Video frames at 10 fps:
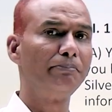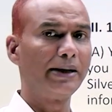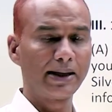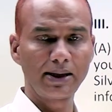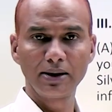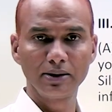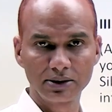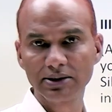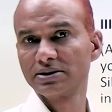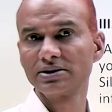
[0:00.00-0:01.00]
By
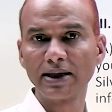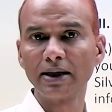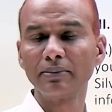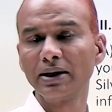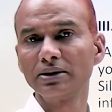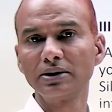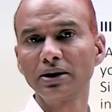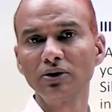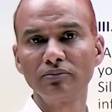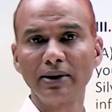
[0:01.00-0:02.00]
this time, I
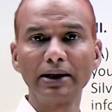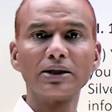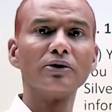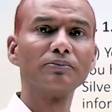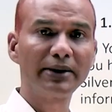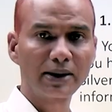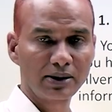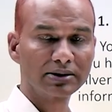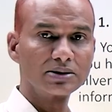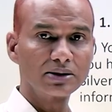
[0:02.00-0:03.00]
think you might have
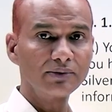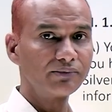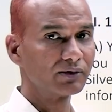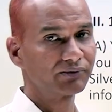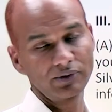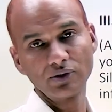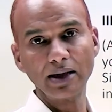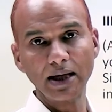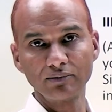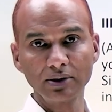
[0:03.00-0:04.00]
practiced enough. If you
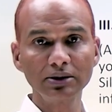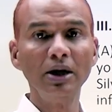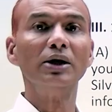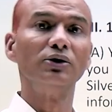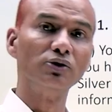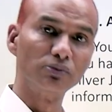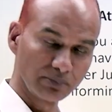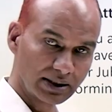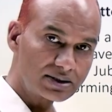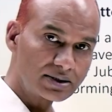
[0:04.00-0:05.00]
haven't, you
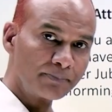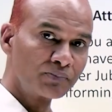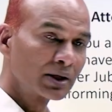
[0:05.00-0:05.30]
must,